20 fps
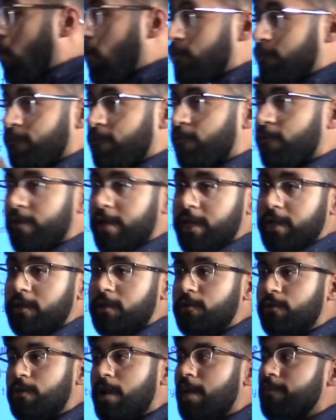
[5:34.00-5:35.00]
free.
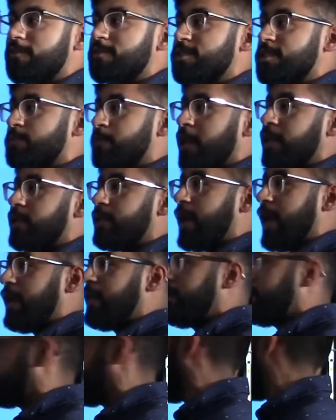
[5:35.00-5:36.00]
You don't have to spend
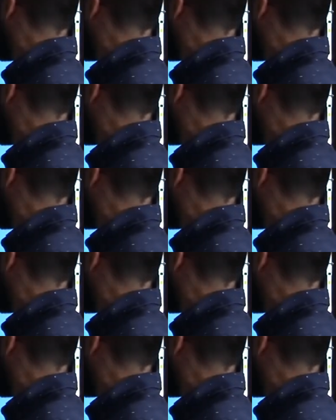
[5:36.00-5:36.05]
anything.